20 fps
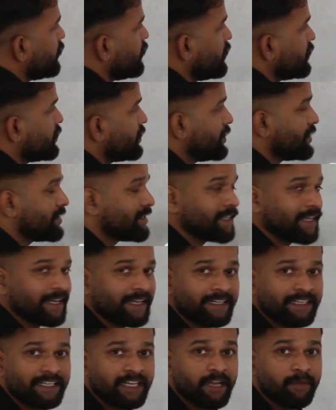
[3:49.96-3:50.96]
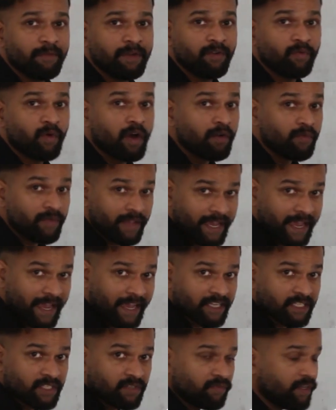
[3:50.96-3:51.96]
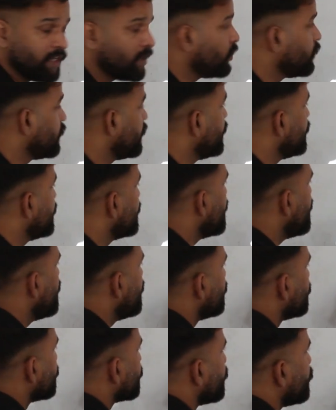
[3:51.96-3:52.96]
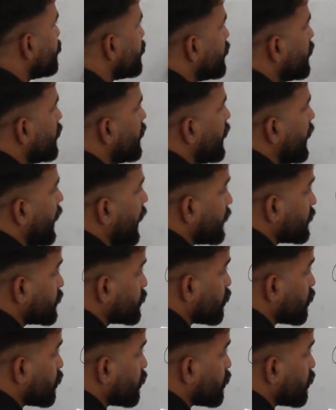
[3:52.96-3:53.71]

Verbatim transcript: this, it's a term involving x, we don't need that. x